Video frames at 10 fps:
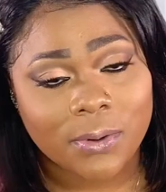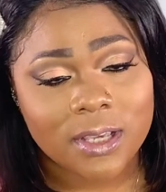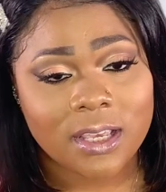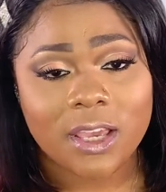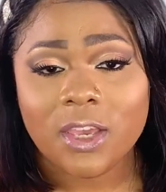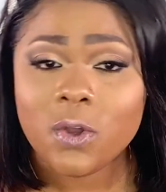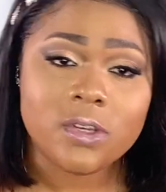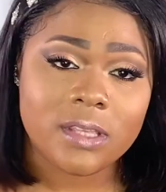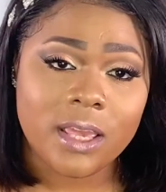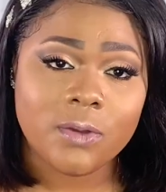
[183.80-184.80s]
I want to say a huge
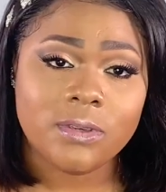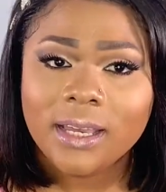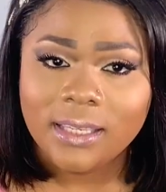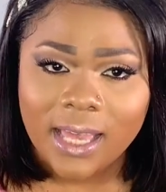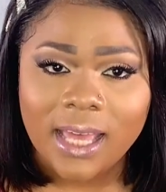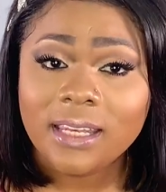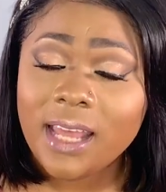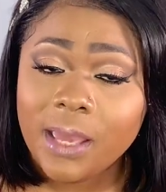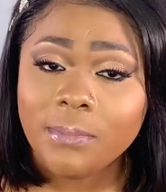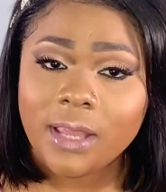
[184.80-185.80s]
thank you to
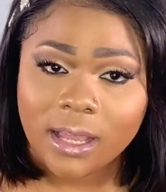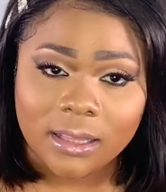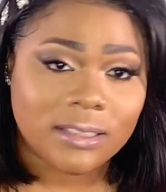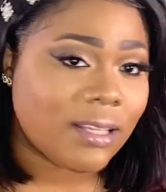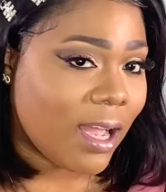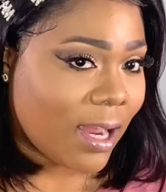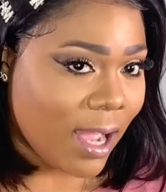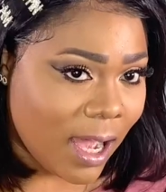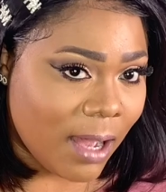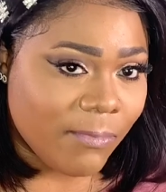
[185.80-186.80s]

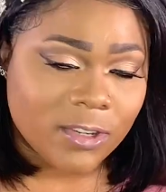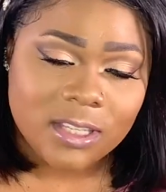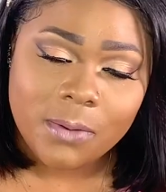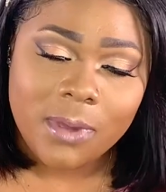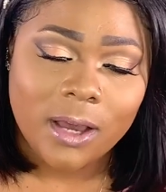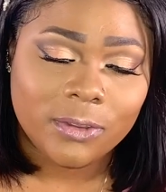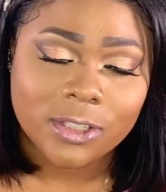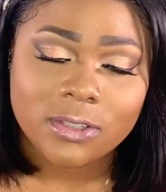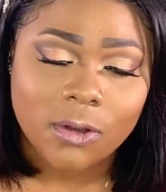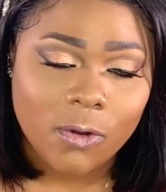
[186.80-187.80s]
GetNamenecklace.com for sending me out
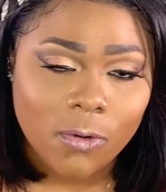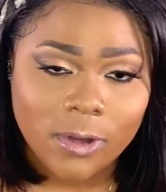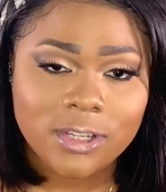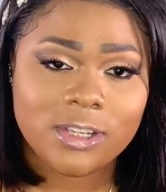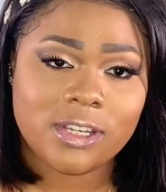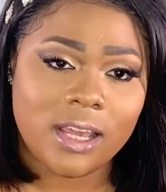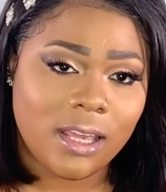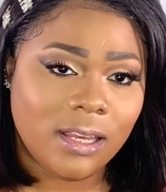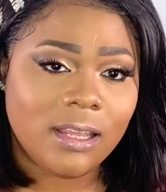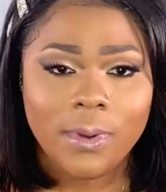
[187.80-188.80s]
this gorgeous
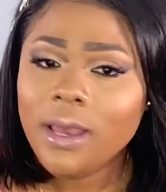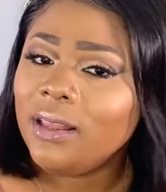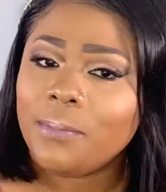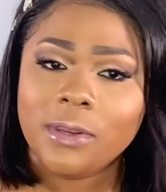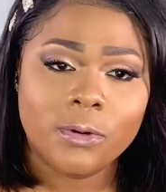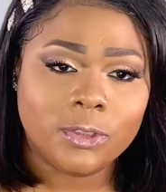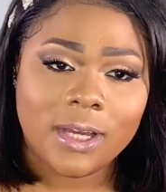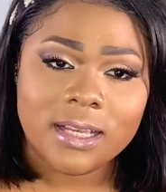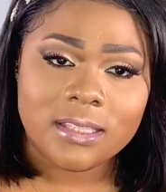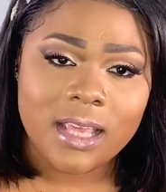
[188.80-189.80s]
chain. Let me know what you
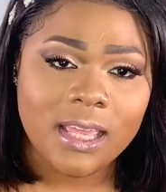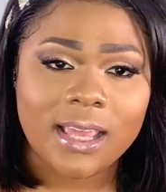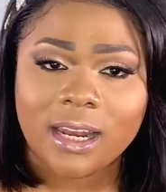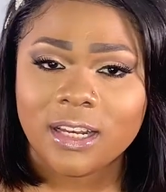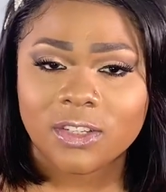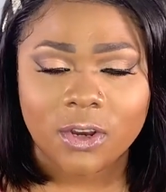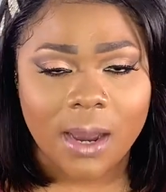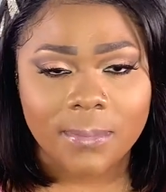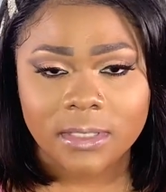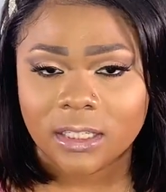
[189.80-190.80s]
guys think down in this
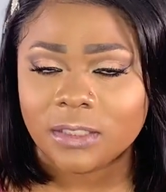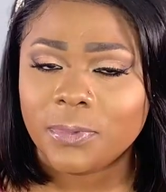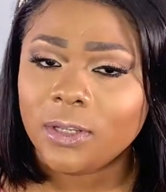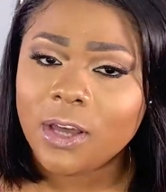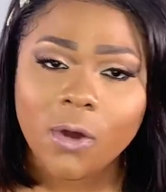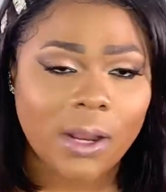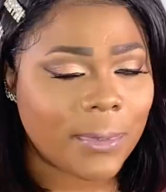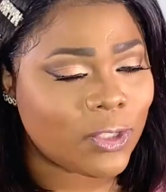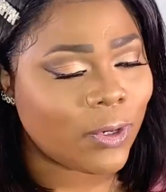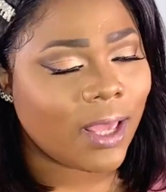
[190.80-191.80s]
comment section below, and I'll be
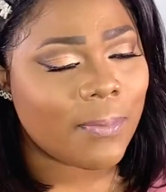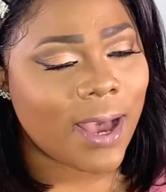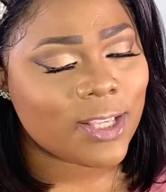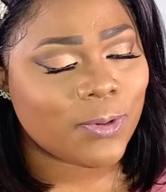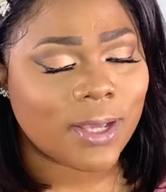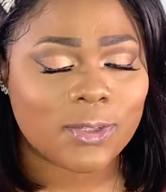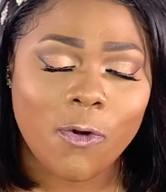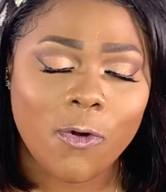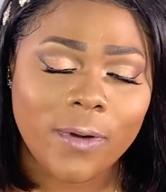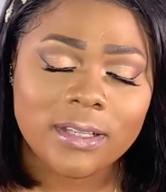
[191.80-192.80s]
sure to get back to you. And as
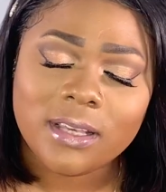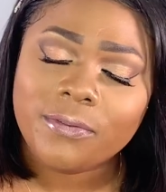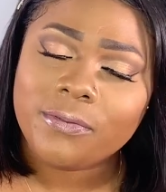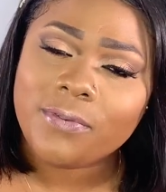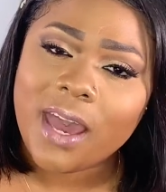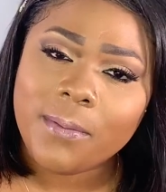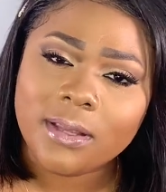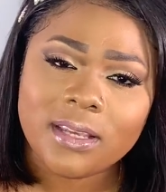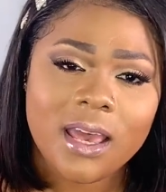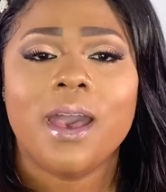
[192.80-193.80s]
always, stay
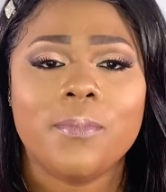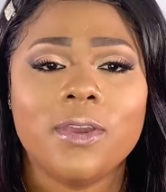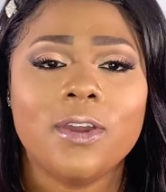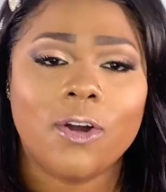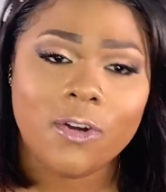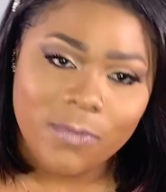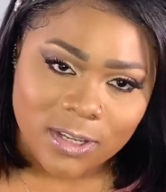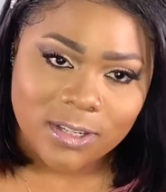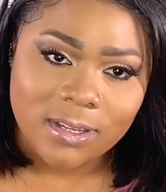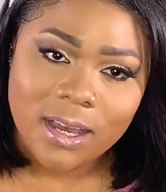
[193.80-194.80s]
fabulous and be your own
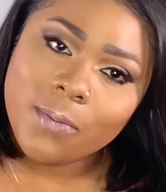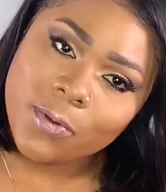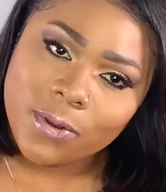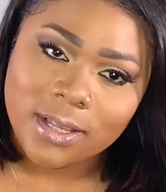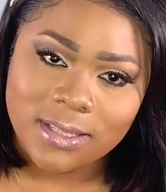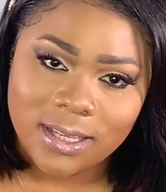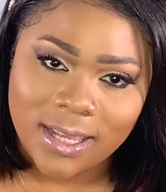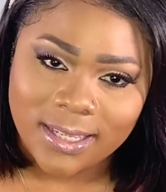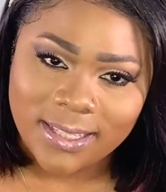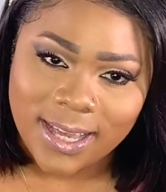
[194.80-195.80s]
vision of beauty. Till
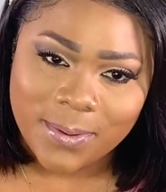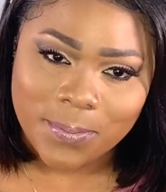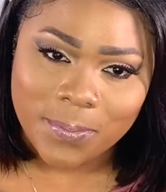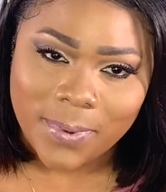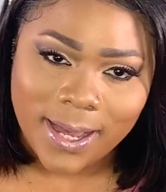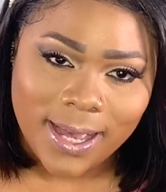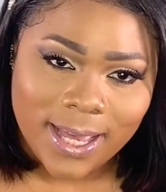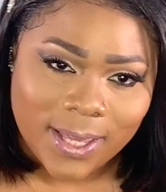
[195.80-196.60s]
next time, bye.